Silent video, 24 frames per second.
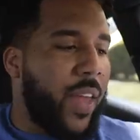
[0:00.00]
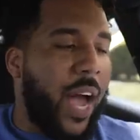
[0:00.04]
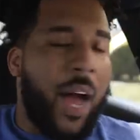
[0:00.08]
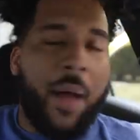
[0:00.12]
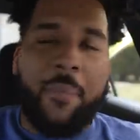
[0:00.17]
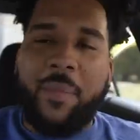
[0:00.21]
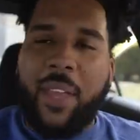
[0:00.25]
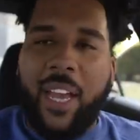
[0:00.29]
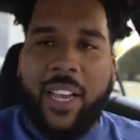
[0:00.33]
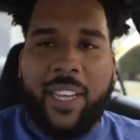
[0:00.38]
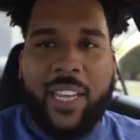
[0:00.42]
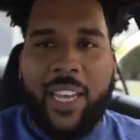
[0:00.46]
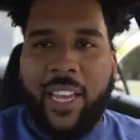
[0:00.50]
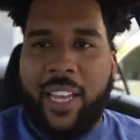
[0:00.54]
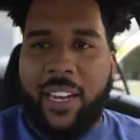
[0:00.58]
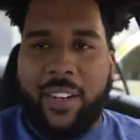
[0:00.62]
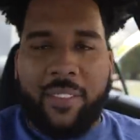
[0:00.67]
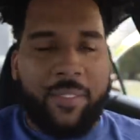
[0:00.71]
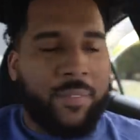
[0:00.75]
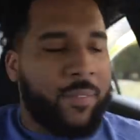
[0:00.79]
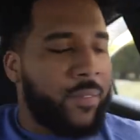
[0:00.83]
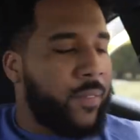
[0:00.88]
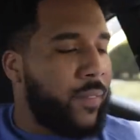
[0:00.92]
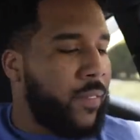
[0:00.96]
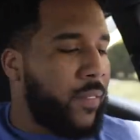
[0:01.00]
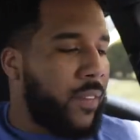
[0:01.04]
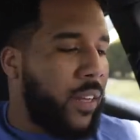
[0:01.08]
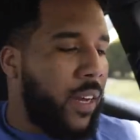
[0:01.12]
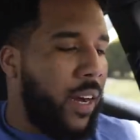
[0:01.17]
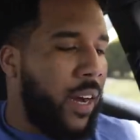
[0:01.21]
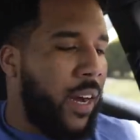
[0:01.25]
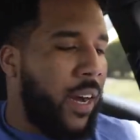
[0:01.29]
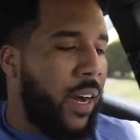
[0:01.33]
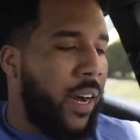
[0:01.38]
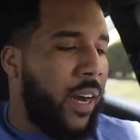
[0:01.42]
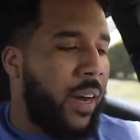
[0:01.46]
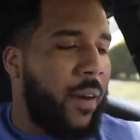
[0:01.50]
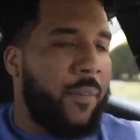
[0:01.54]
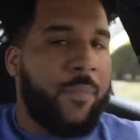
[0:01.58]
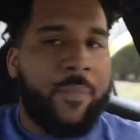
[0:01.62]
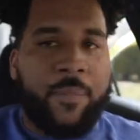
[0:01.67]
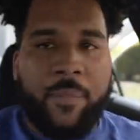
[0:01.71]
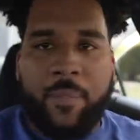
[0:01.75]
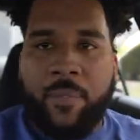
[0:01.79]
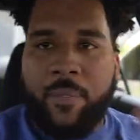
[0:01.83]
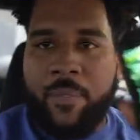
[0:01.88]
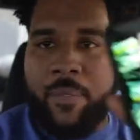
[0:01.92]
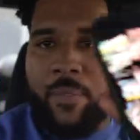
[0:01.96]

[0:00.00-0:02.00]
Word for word: I'm not kidding um,